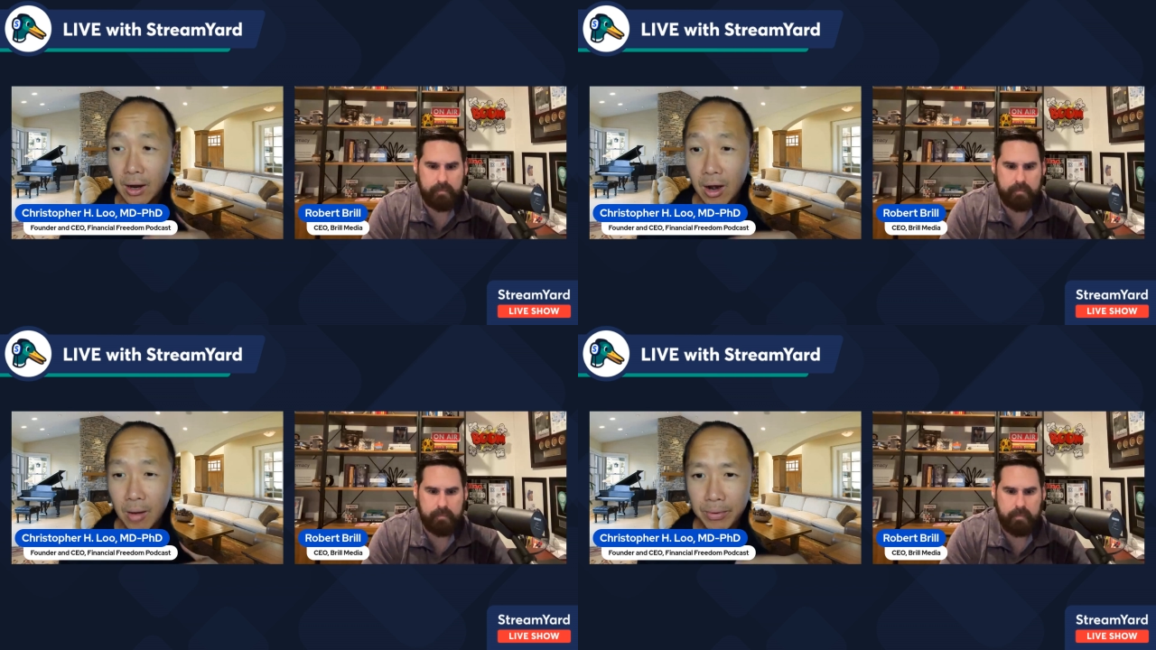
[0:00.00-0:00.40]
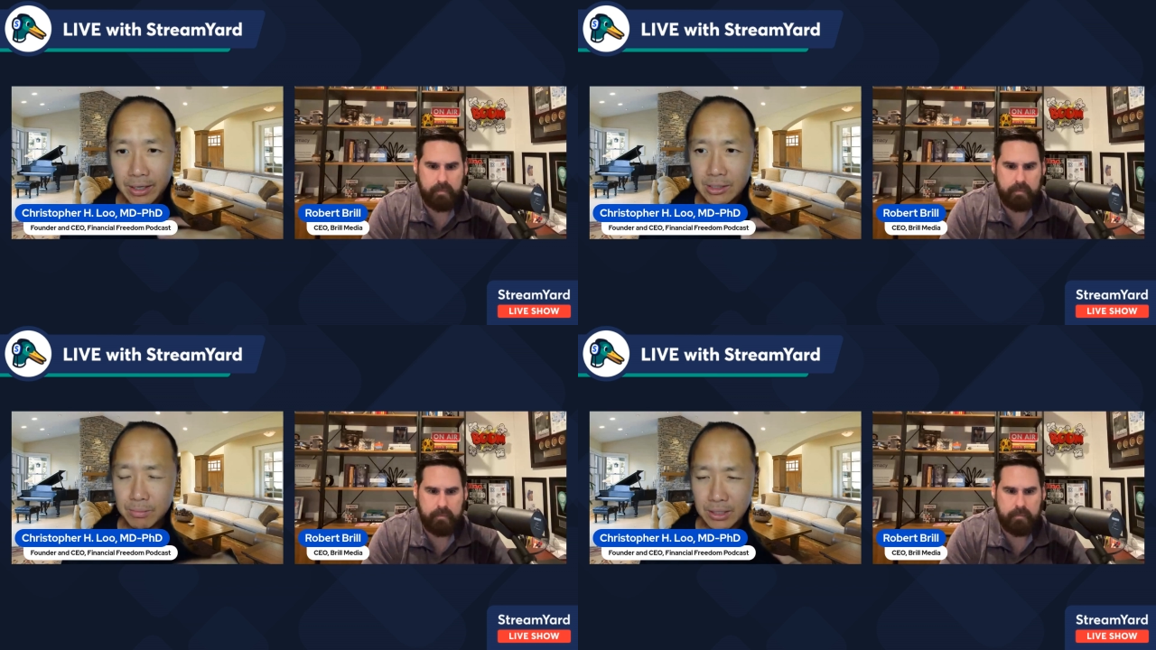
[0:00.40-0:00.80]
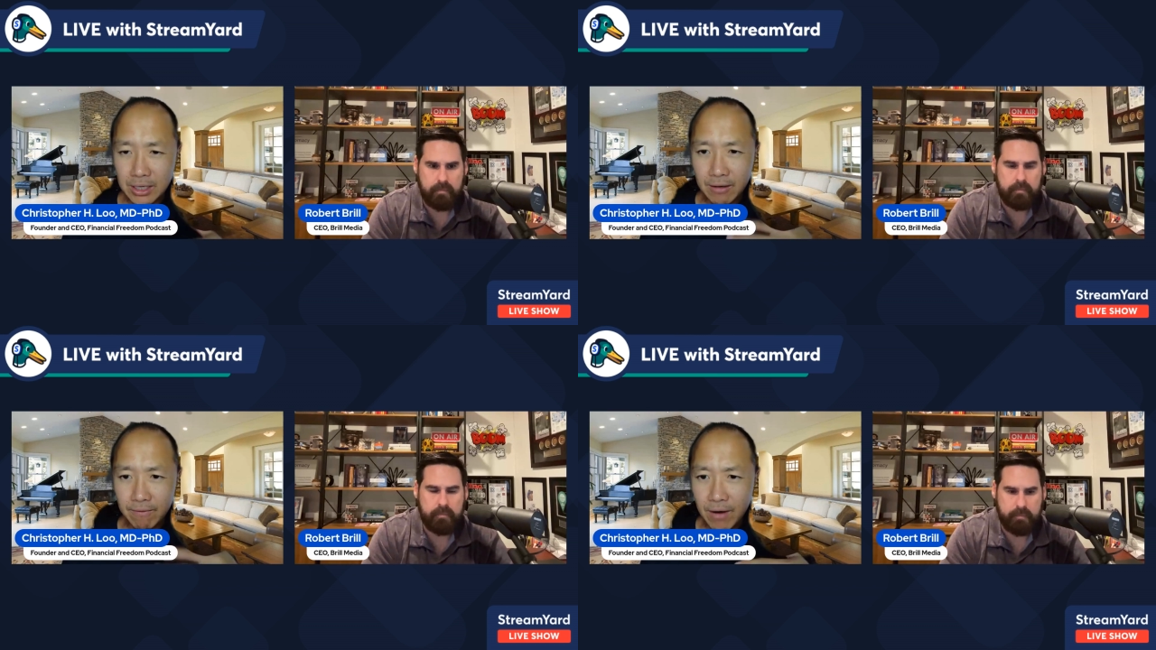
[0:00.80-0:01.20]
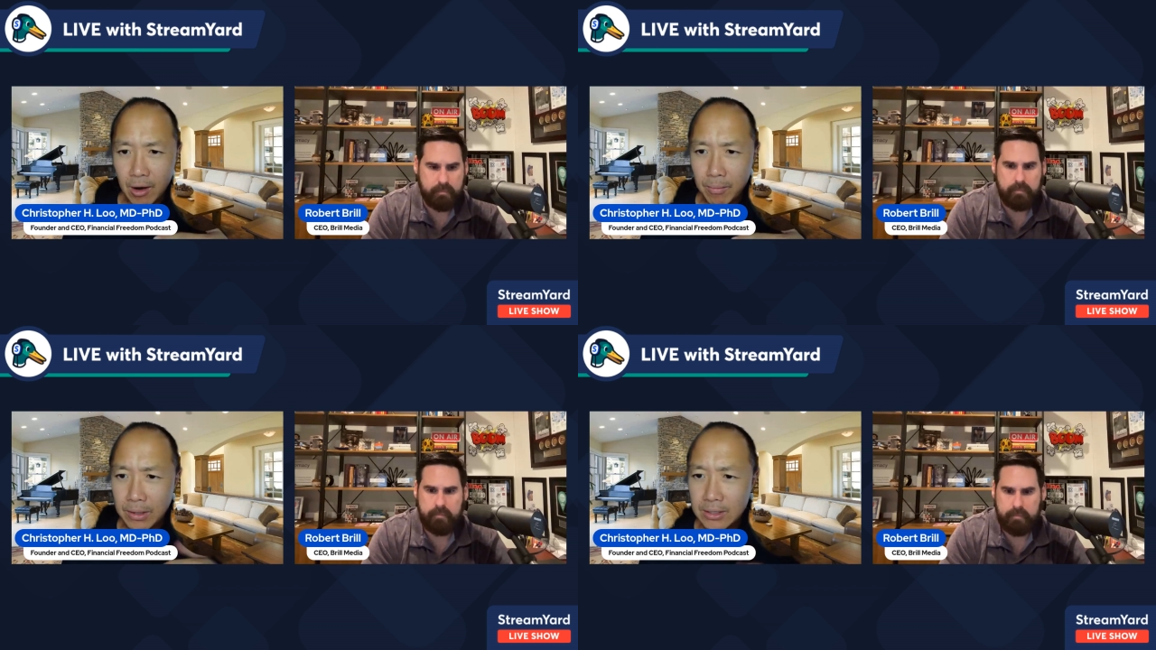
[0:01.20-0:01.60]
Speaker 1: complex media
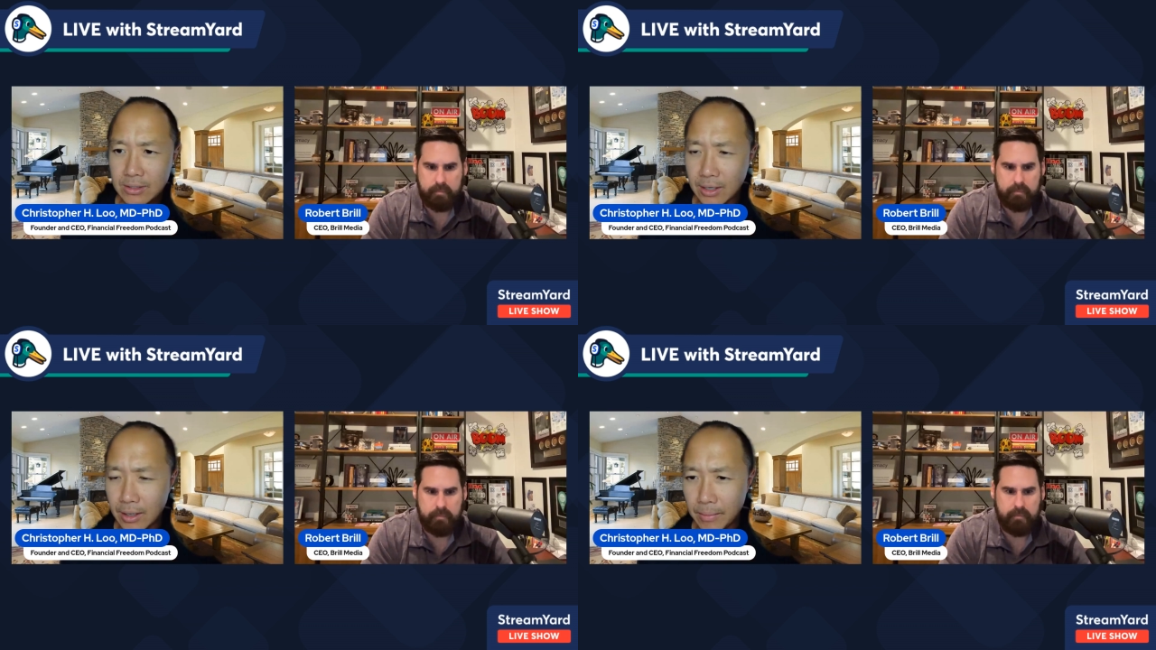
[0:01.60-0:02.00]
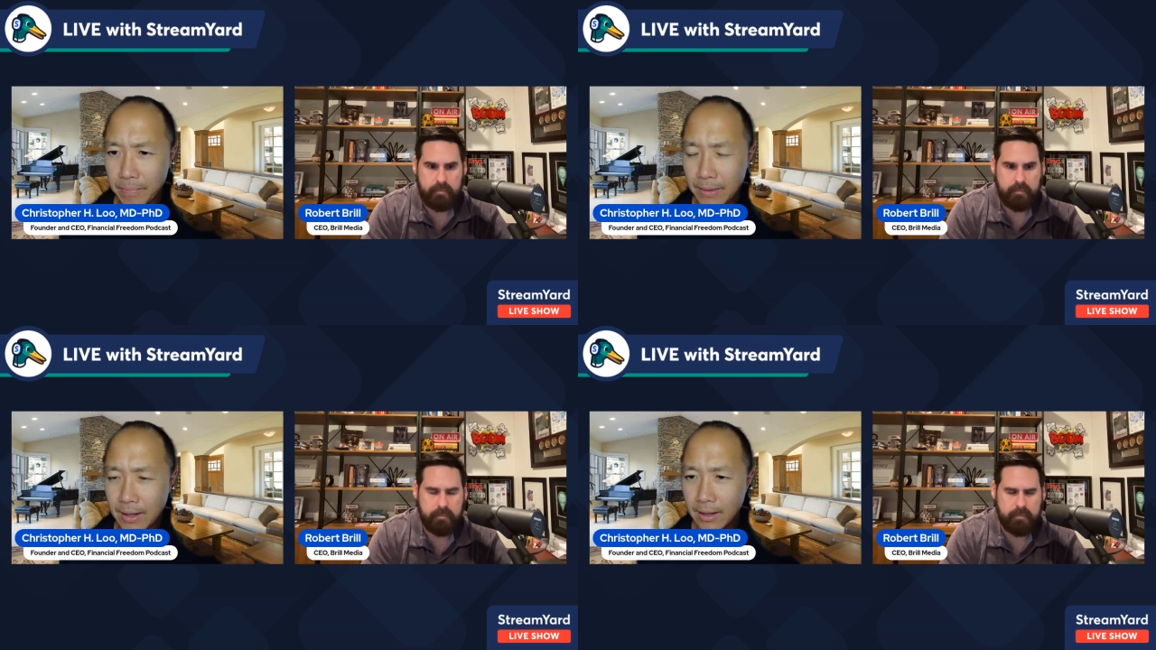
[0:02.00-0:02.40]
environment? Um,